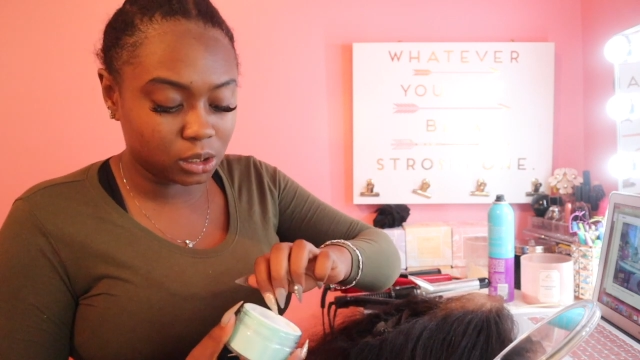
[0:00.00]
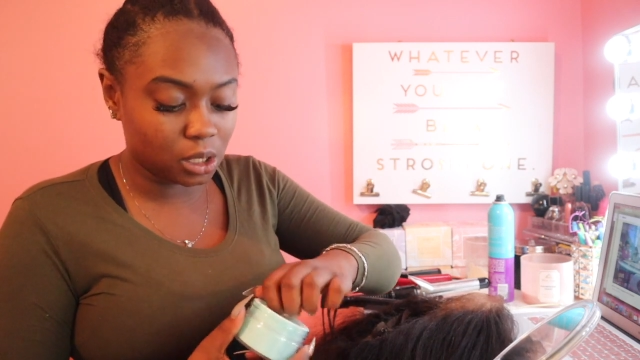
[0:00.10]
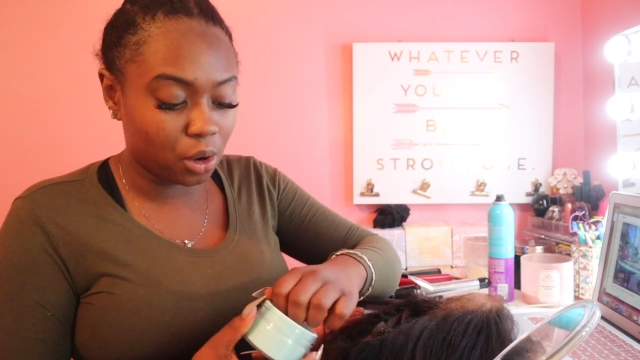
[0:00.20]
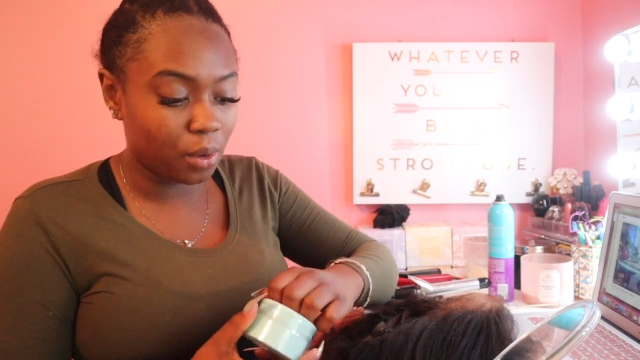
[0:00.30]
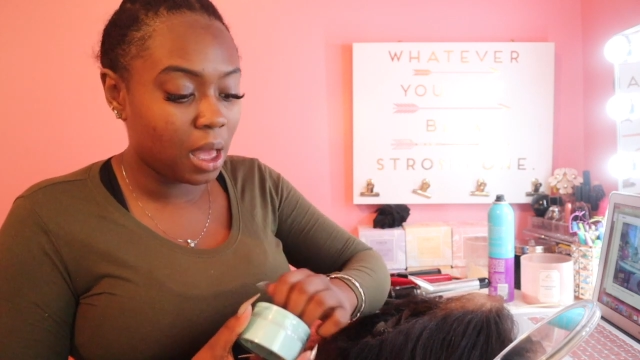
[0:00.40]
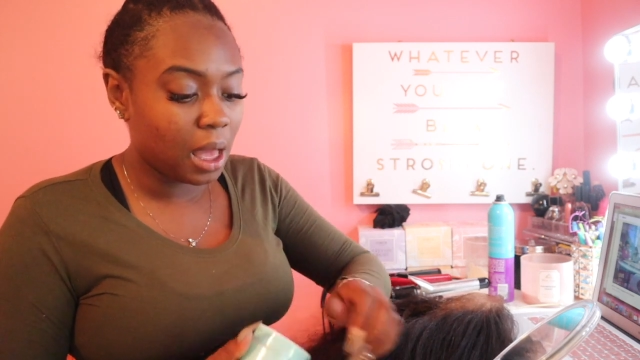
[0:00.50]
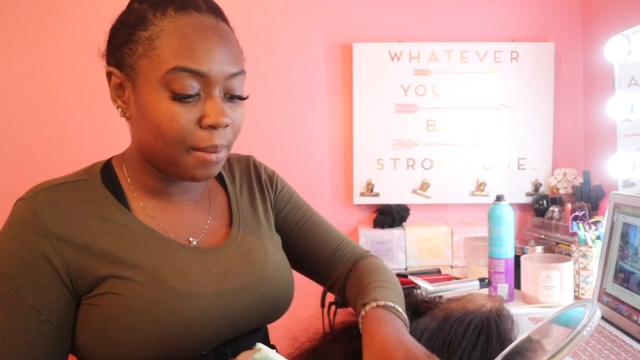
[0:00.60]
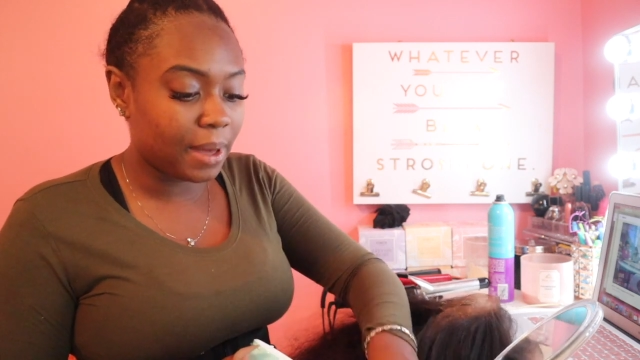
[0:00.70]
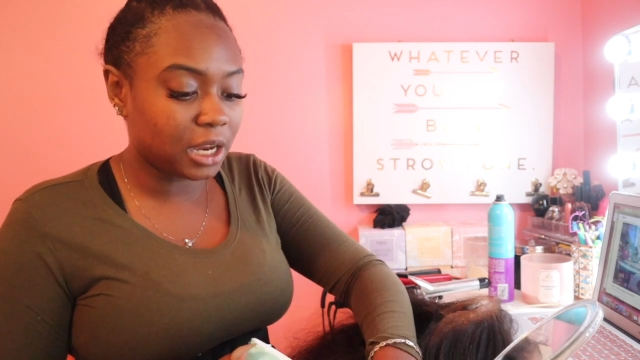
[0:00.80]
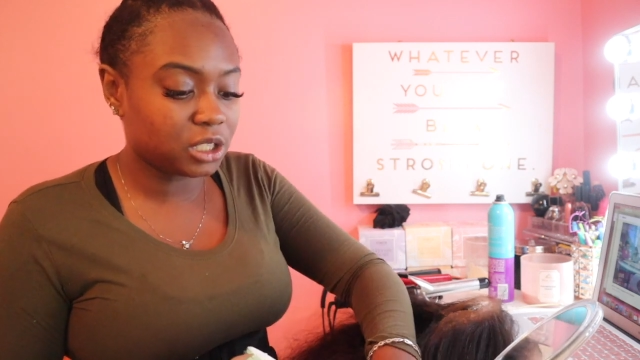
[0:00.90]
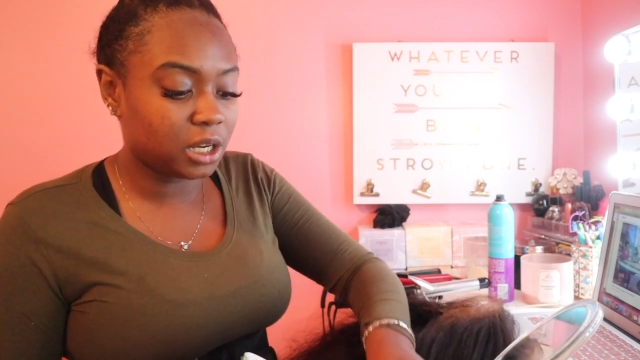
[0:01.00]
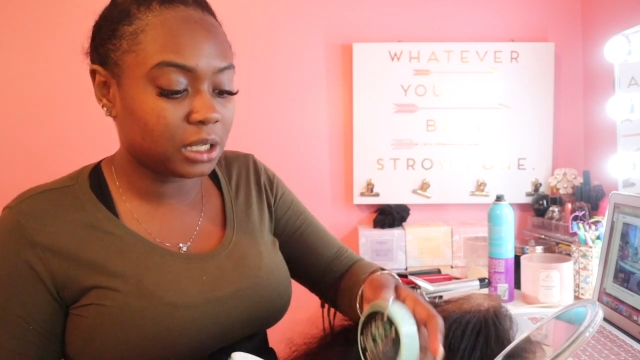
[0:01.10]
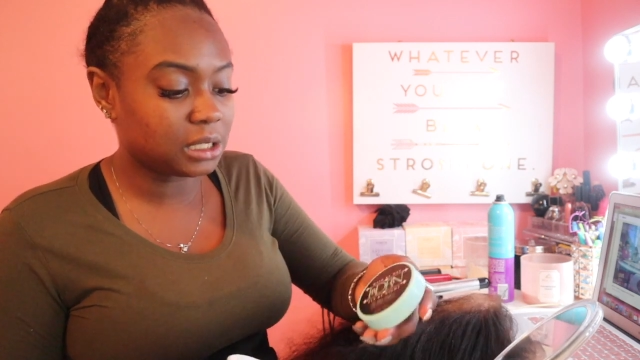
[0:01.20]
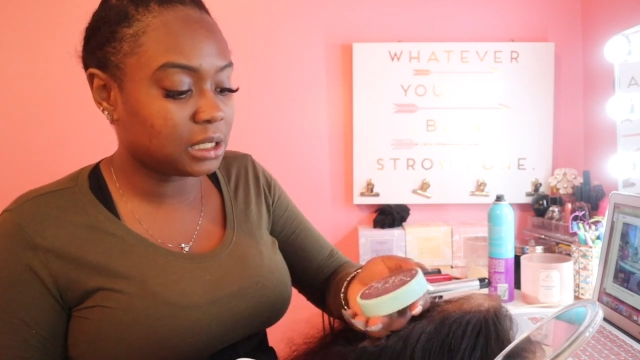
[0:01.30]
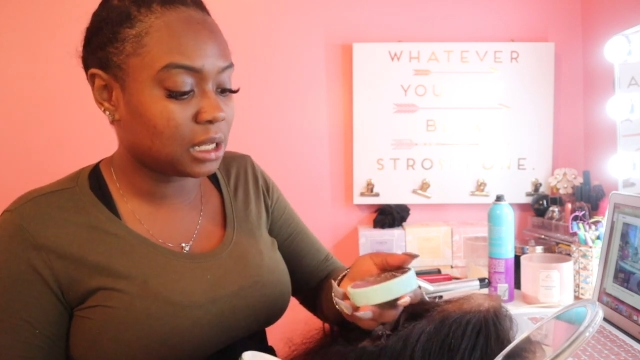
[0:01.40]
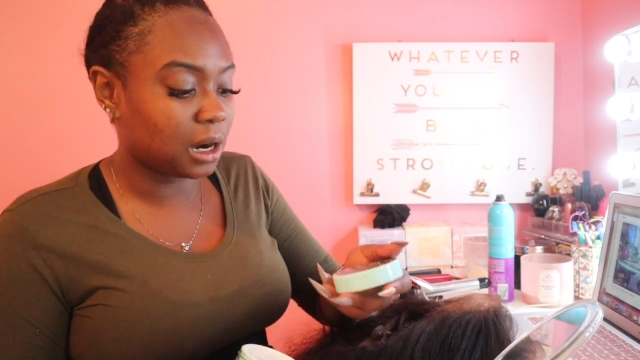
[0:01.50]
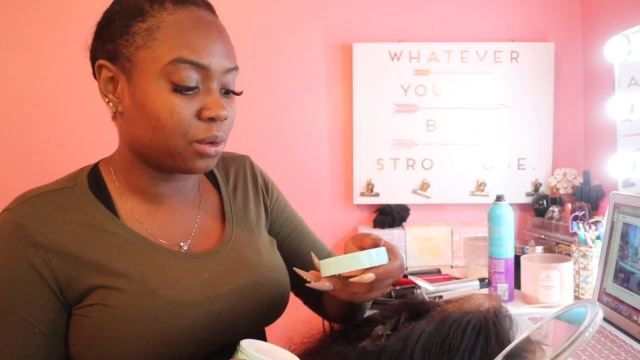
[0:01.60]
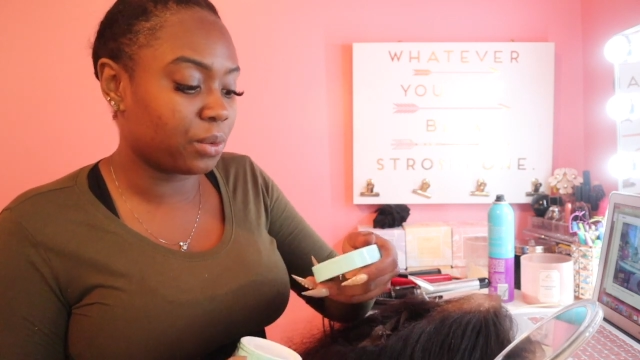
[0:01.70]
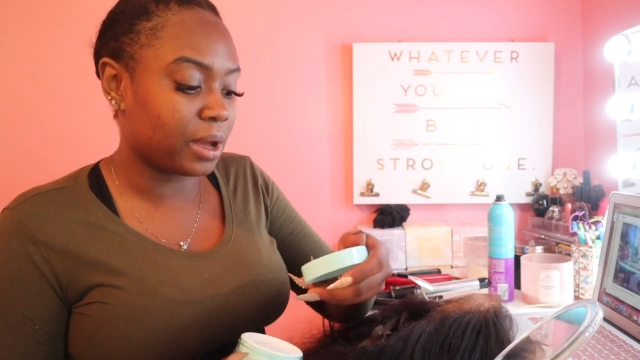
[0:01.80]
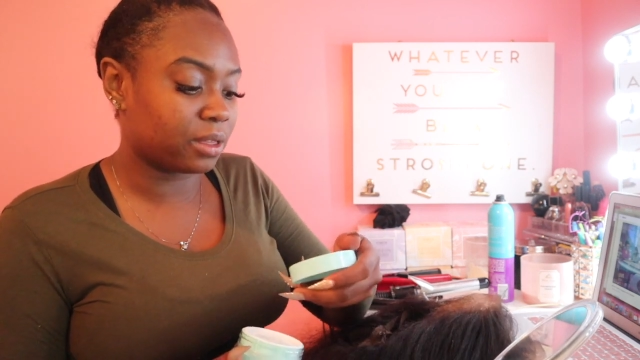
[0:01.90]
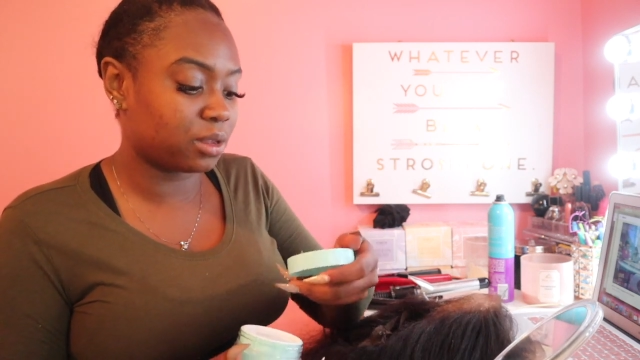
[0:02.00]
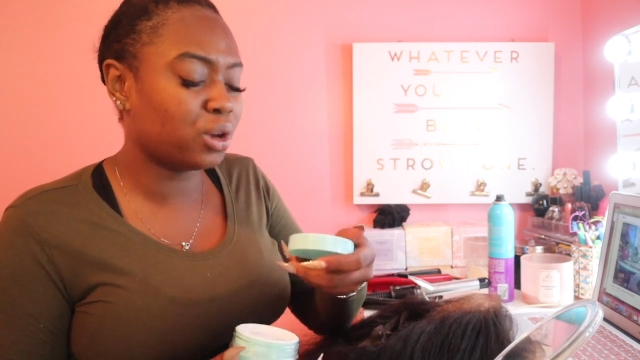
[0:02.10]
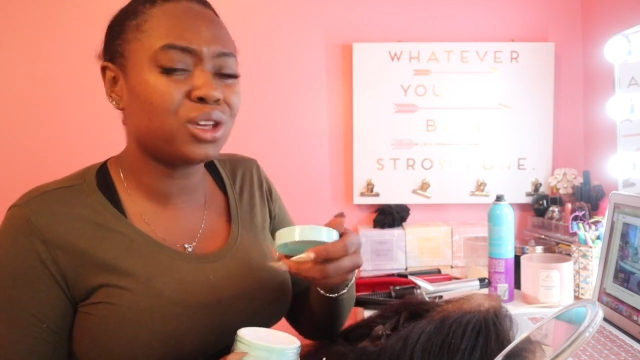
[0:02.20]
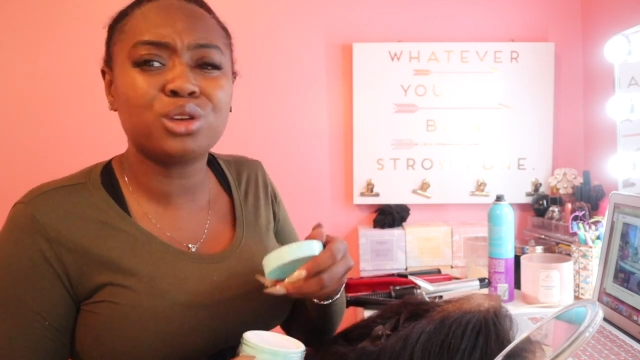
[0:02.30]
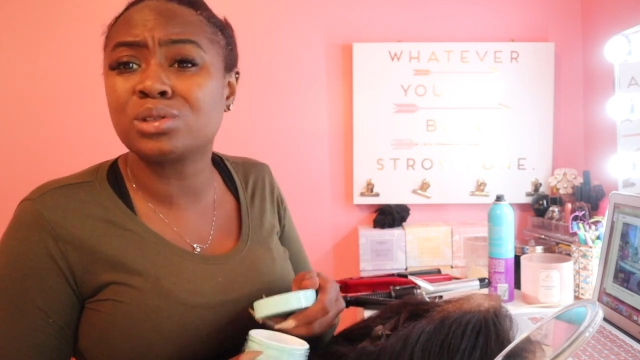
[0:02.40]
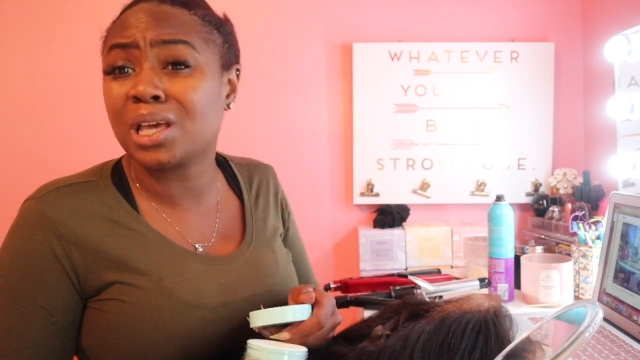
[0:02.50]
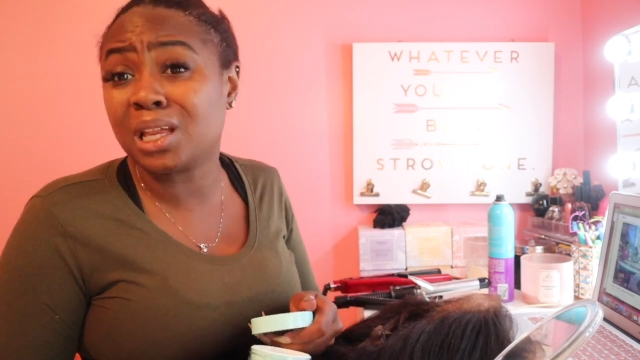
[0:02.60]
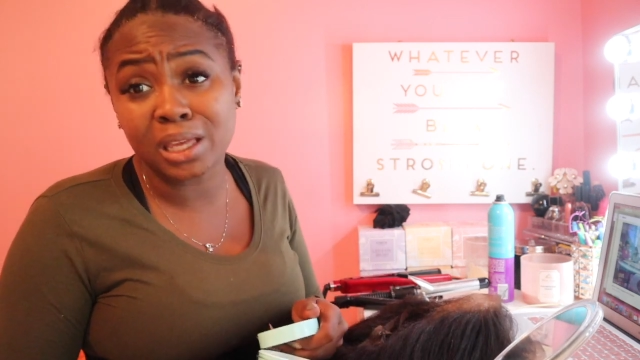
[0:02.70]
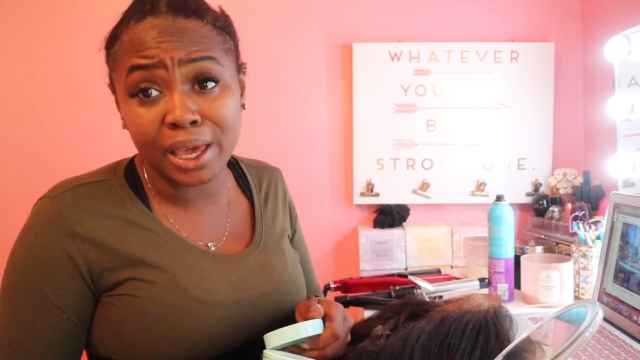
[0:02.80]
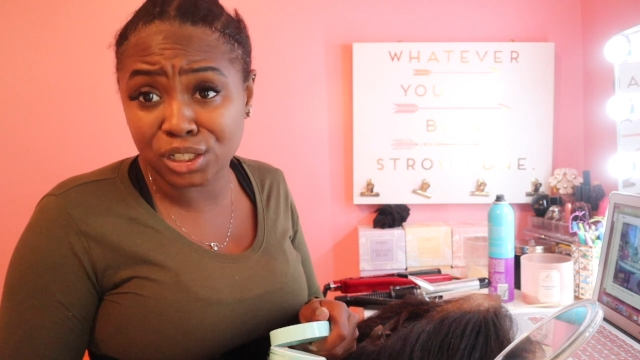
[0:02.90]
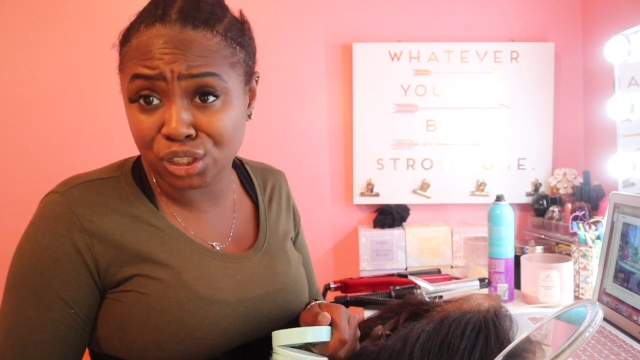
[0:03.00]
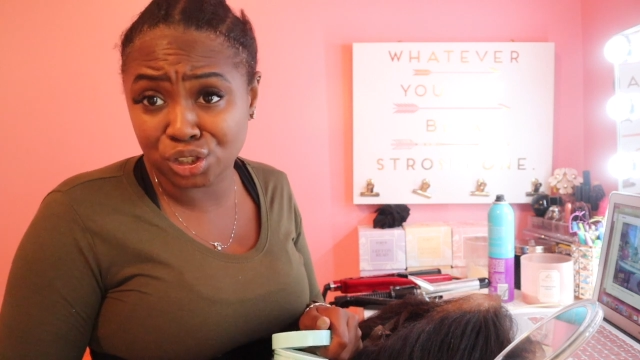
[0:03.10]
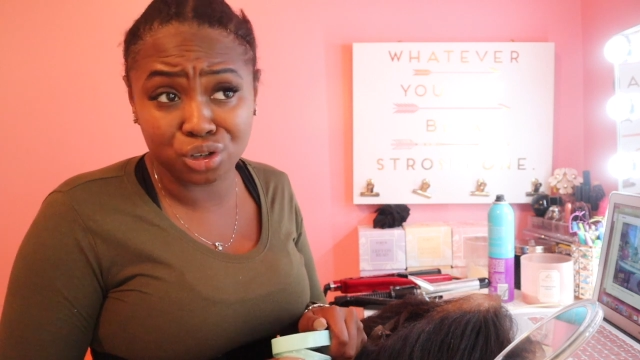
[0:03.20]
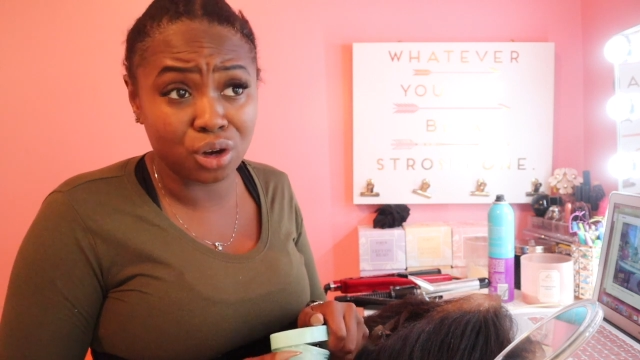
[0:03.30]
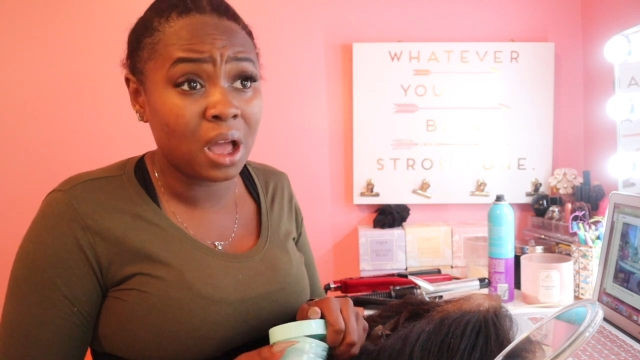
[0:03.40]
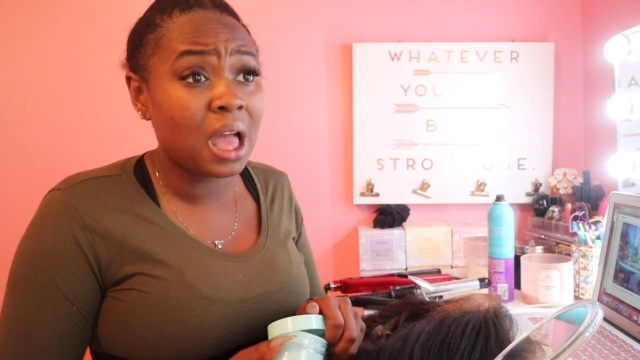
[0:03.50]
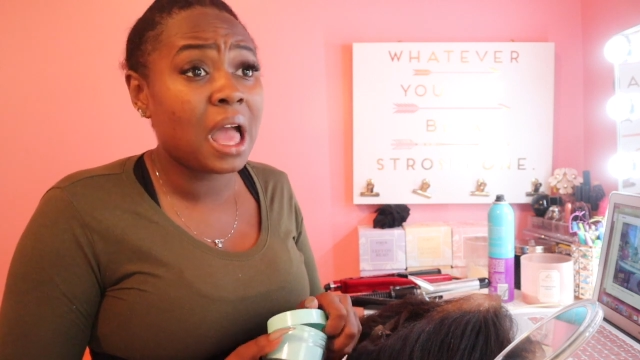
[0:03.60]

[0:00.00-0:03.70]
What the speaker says: So I'm actually going to start with, you can use any edge control.